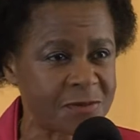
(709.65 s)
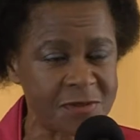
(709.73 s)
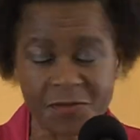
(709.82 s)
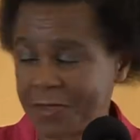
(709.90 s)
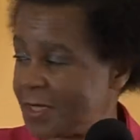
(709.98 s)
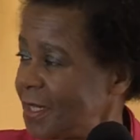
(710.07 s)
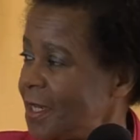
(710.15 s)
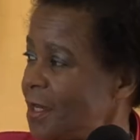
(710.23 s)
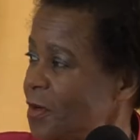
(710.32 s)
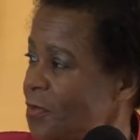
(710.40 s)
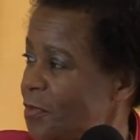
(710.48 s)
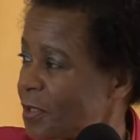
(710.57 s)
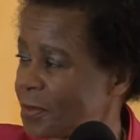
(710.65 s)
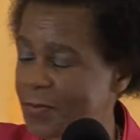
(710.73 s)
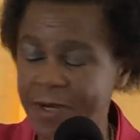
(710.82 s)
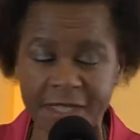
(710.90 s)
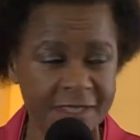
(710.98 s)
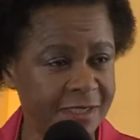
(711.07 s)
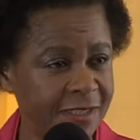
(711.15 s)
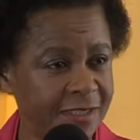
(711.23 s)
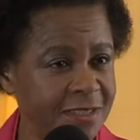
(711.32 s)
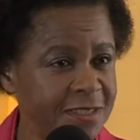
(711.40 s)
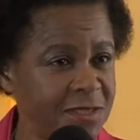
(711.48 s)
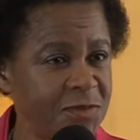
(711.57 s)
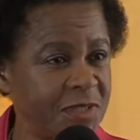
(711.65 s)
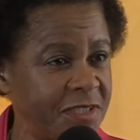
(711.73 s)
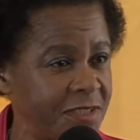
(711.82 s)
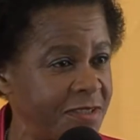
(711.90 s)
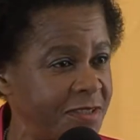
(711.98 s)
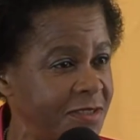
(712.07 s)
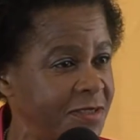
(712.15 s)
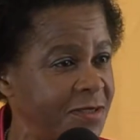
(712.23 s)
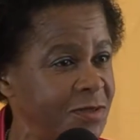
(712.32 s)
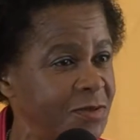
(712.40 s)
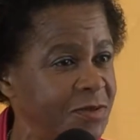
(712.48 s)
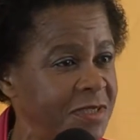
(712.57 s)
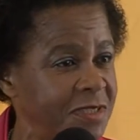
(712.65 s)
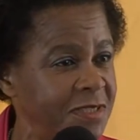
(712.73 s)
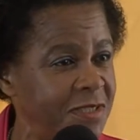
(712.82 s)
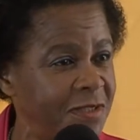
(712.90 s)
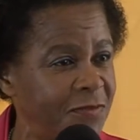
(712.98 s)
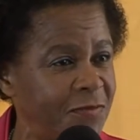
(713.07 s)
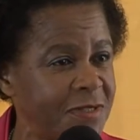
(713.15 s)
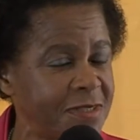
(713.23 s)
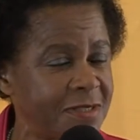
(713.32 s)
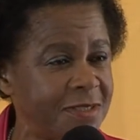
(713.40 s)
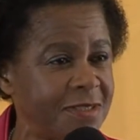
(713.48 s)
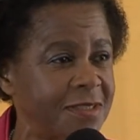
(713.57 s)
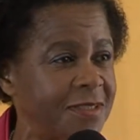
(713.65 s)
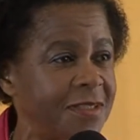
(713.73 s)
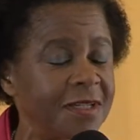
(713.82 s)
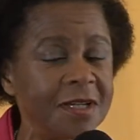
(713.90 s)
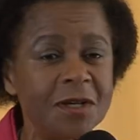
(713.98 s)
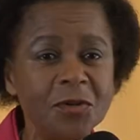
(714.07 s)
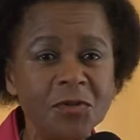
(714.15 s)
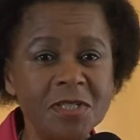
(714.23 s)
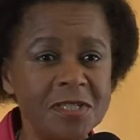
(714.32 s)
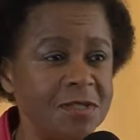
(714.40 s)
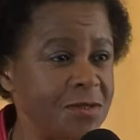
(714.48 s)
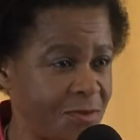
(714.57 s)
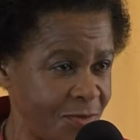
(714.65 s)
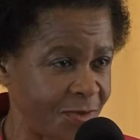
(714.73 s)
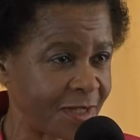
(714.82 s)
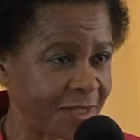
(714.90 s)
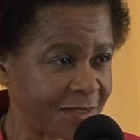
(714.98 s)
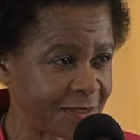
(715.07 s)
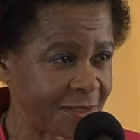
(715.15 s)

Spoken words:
Even for a panel as educated as this, you need a facilitator. We didn't do that.